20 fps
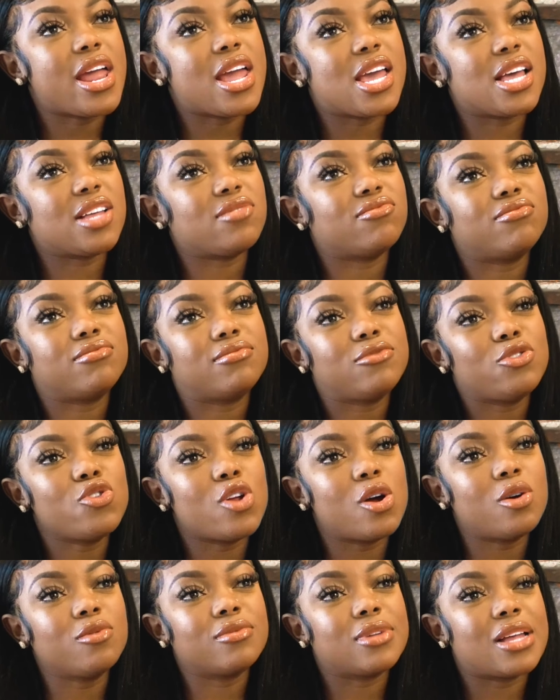And, you
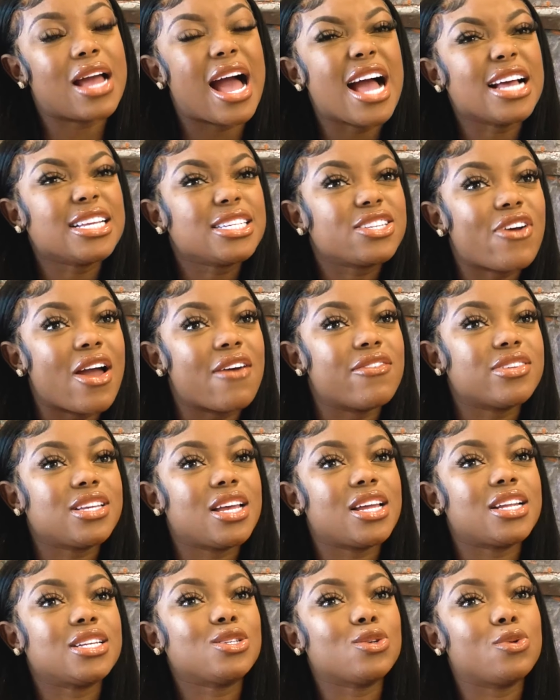know, guys
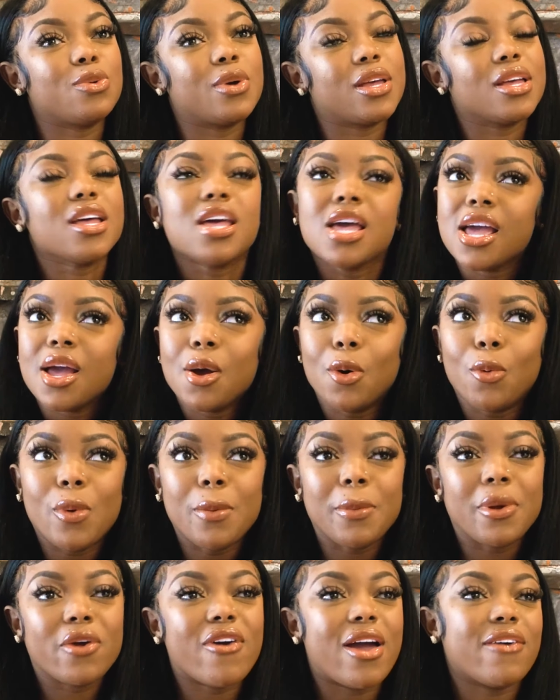gravitated to it,
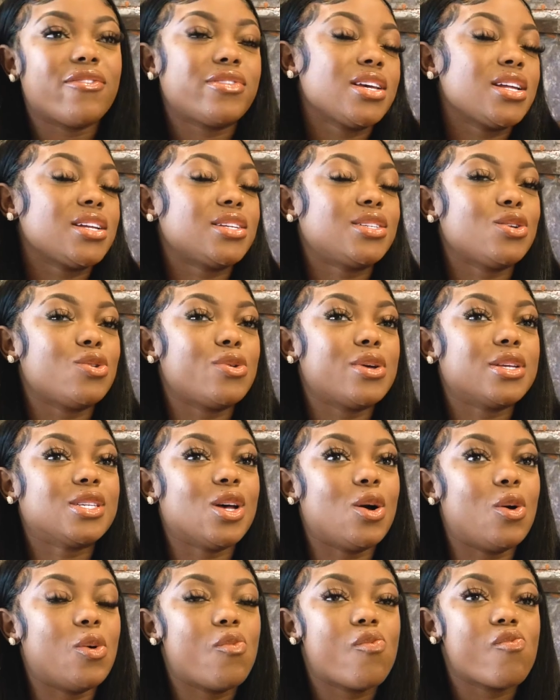women gravitated to it.
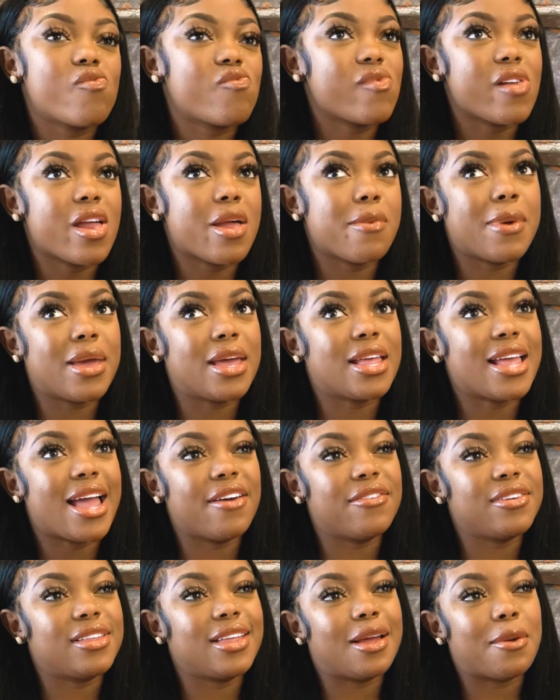So it made
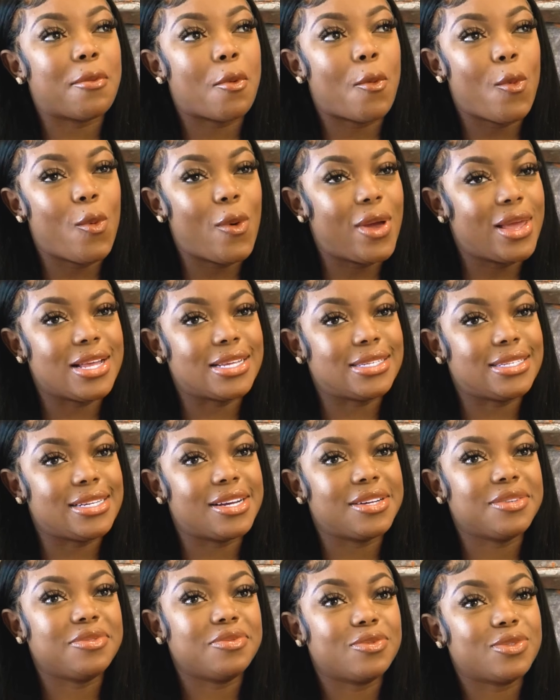everything way
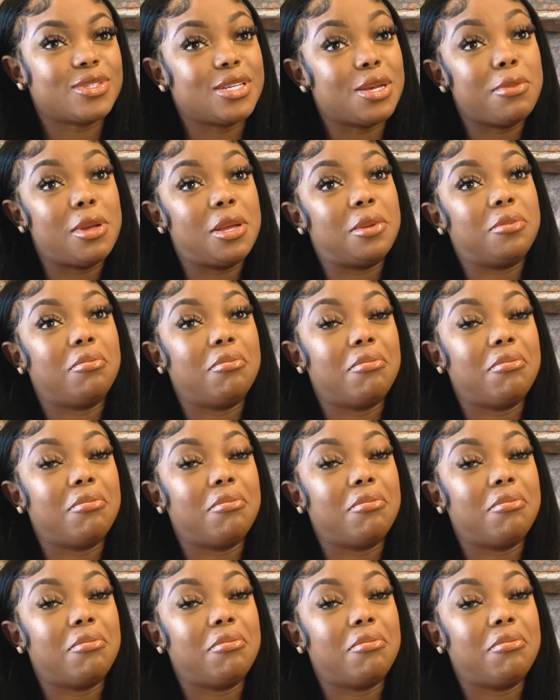easier to me.